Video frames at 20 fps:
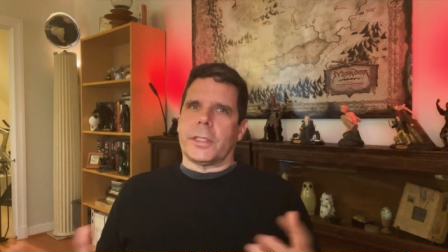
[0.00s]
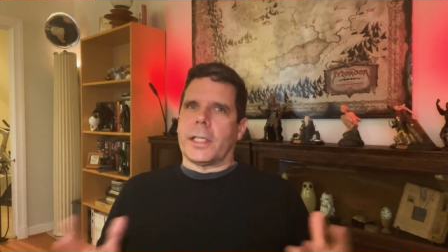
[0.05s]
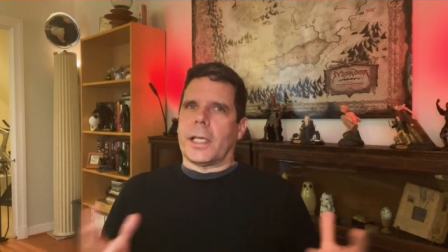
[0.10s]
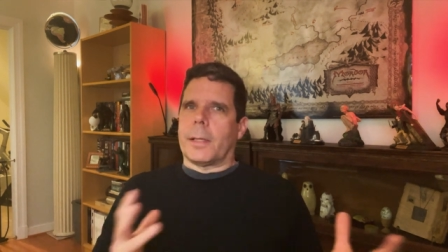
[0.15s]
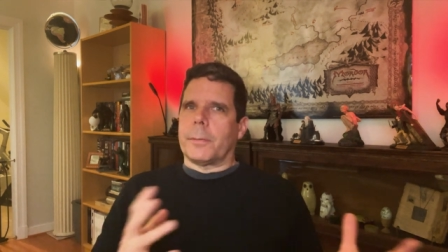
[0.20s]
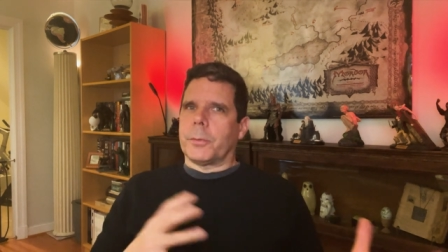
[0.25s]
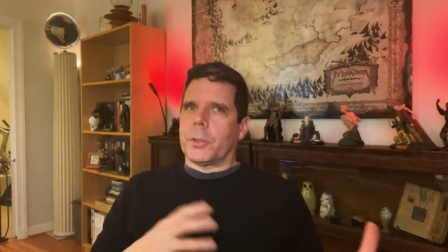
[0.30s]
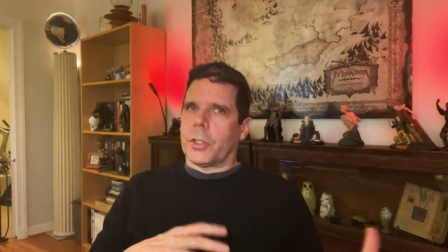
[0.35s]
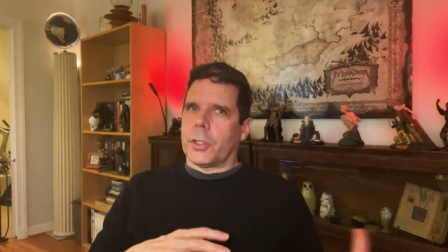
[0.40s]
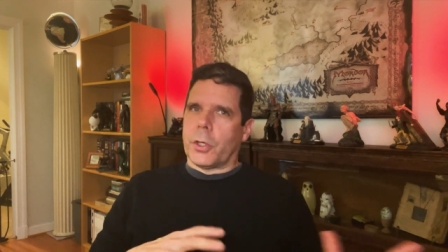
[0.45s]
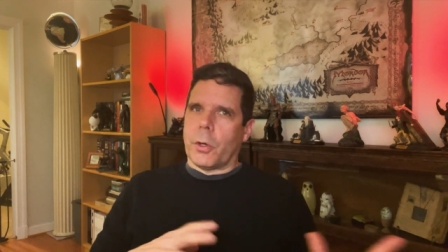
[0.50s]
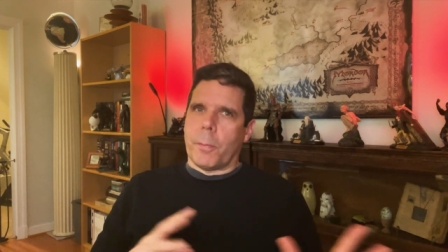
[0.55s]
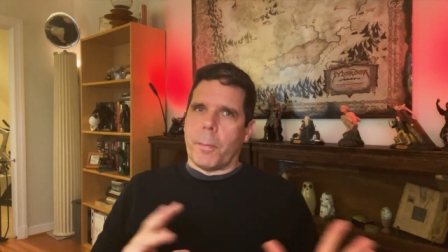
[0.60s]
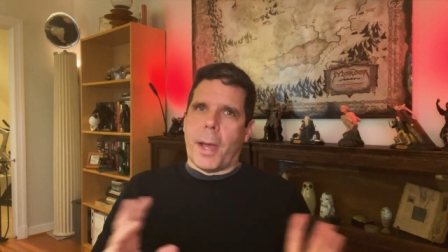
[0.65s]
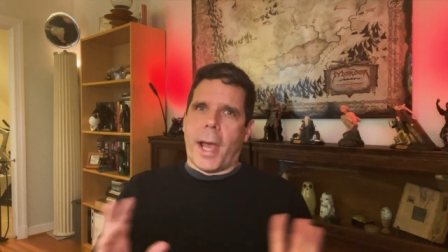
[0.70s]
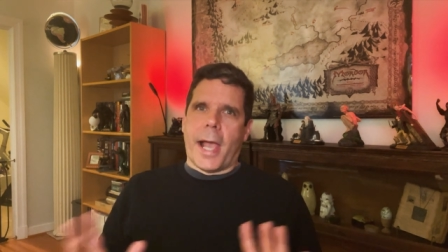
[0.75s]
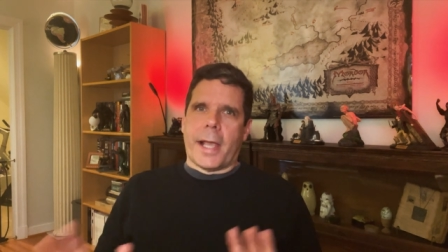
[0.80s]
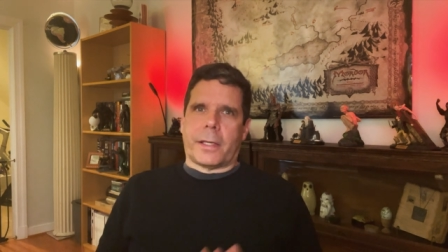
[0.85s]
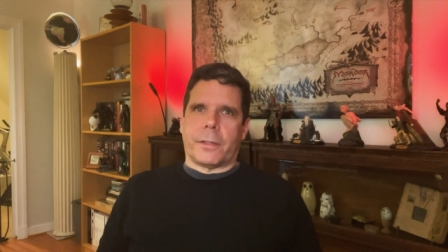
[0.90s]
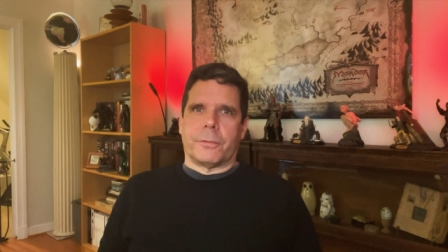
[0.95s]
that I'm going to go
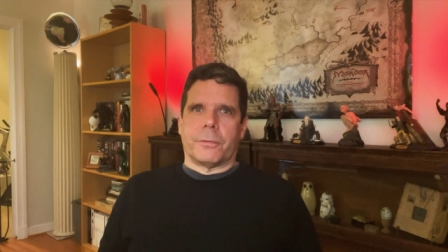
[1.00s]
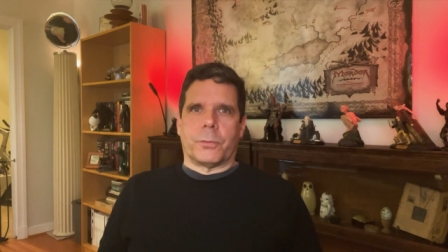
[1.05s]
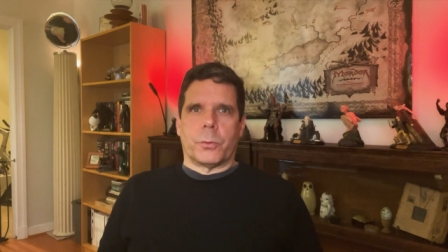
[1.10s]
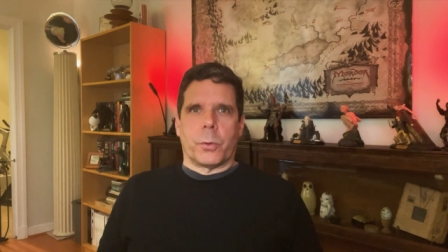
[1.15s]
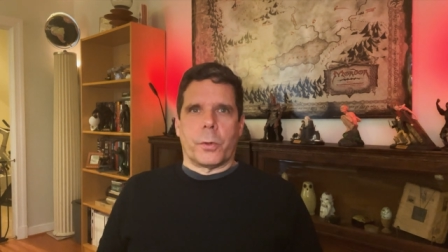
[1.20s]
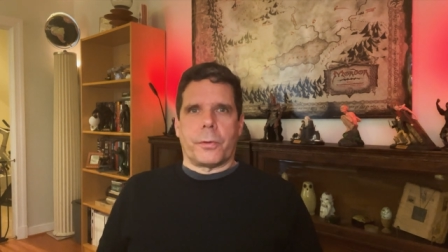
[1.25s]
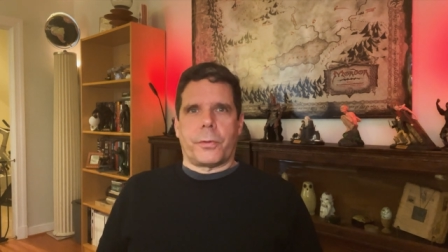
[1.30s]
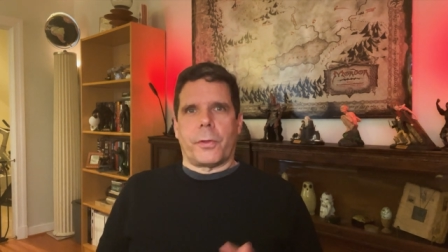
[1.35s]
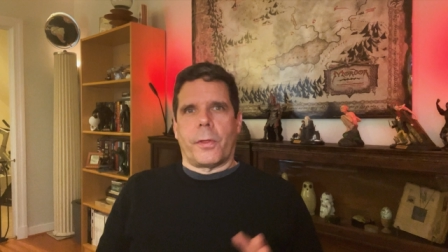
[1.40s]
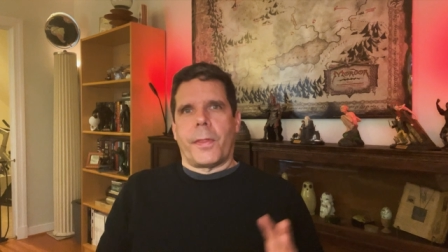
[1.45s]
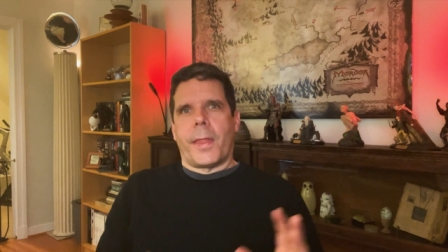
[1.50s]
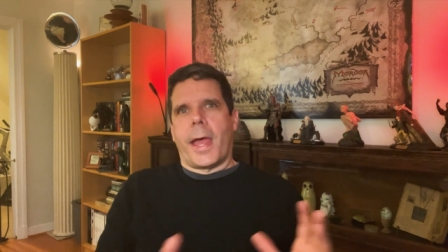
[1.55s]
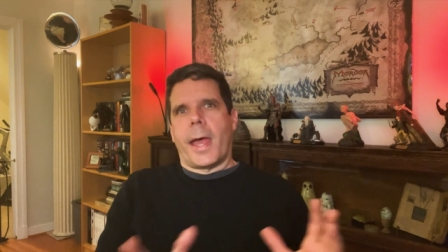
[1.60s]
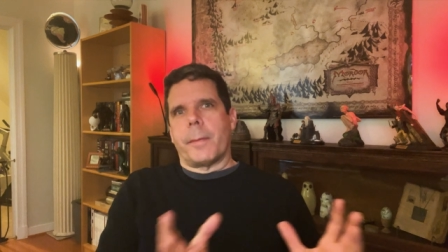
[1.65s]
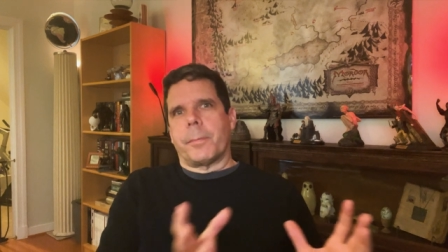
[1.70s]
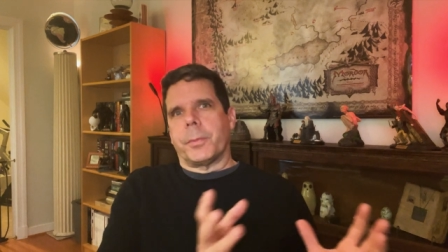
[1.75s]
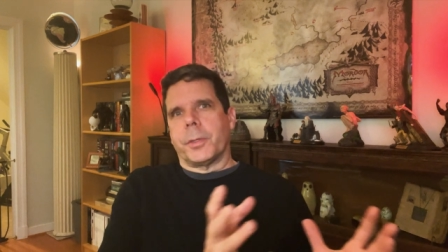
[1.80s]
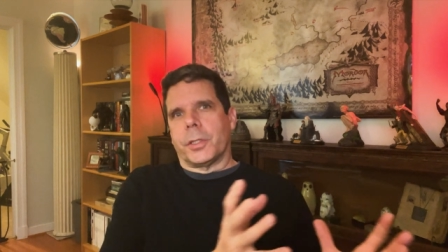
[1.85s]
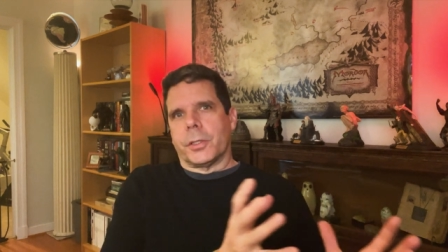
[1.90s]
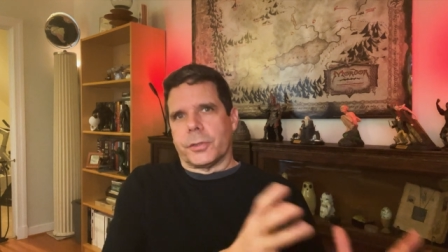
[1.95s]
back and forth on
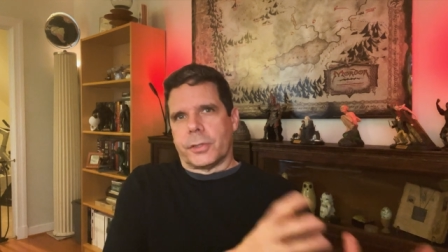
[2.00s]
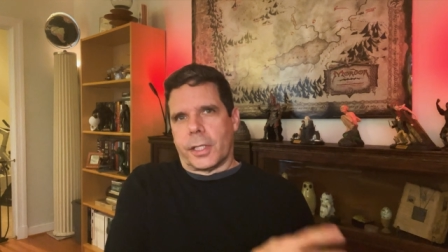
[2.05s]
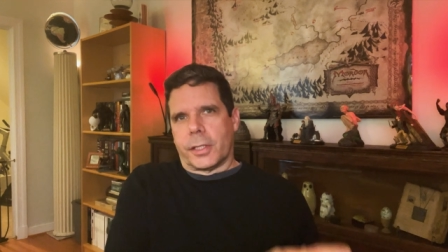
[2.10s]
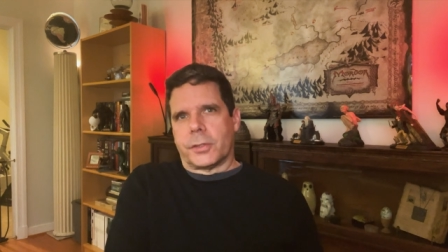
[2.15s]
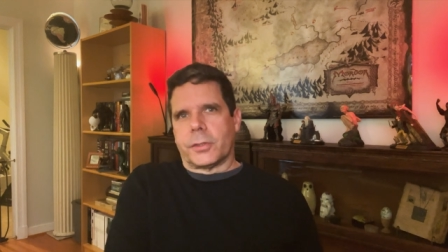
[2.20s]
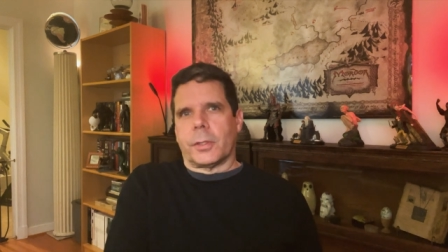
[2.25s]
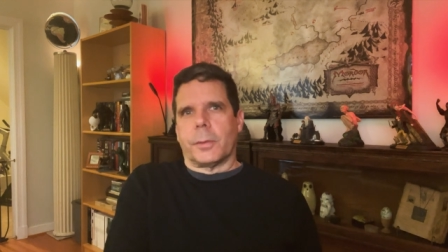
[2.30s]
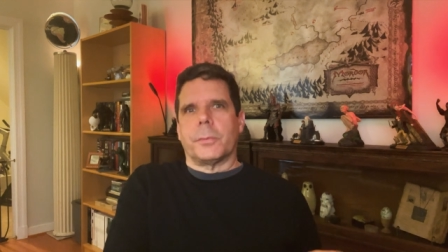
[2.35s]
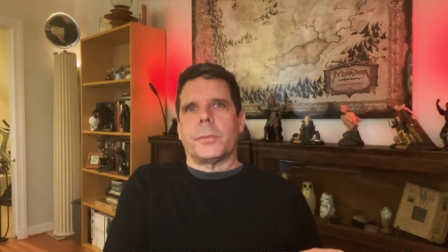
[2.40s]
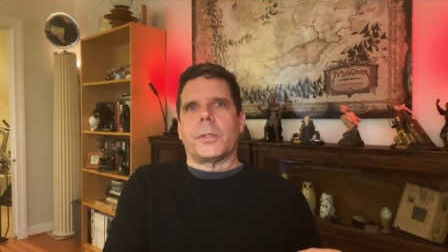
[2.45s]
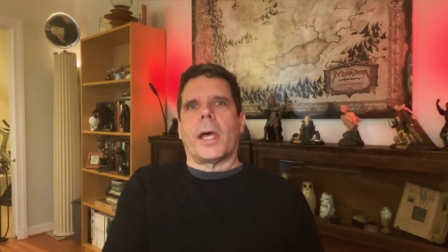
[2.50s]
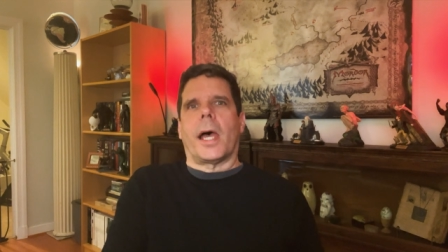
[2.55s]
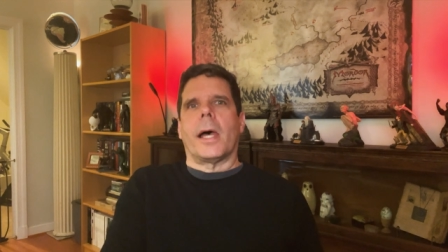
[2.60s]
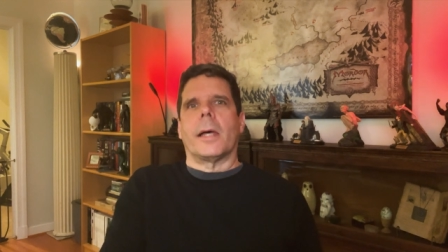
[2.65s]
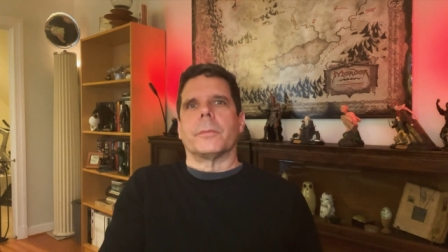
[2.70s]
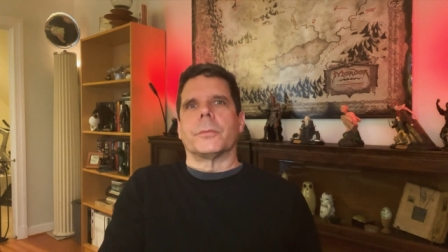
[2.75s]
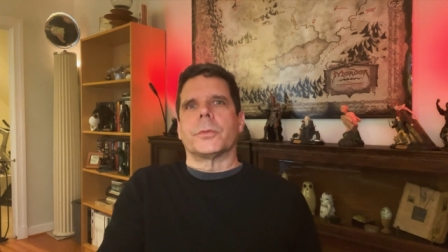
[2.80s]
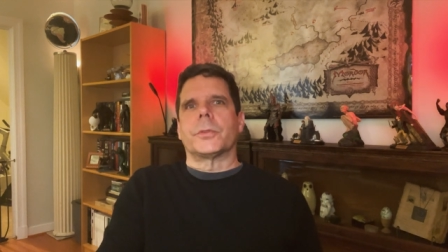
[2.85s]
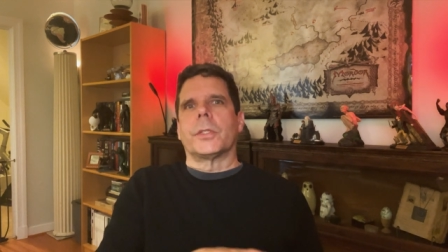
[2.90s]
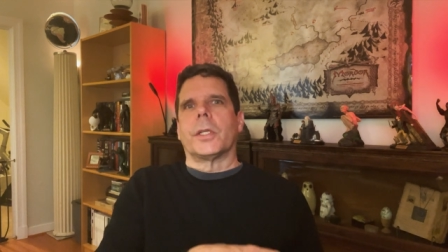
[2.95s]
that because I
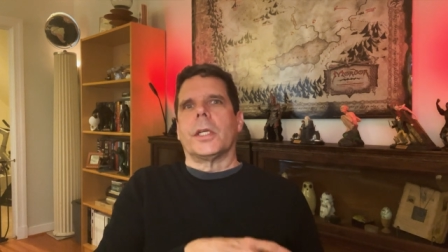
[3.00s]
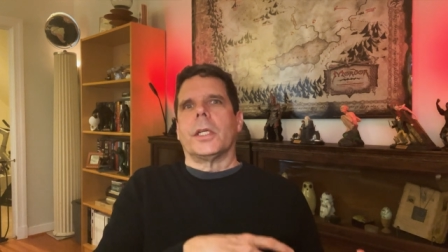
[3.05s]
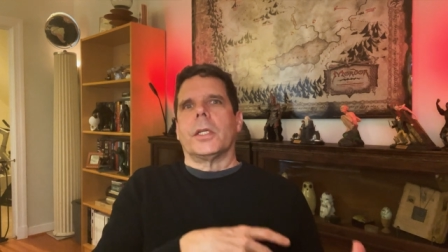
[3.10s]
sometimes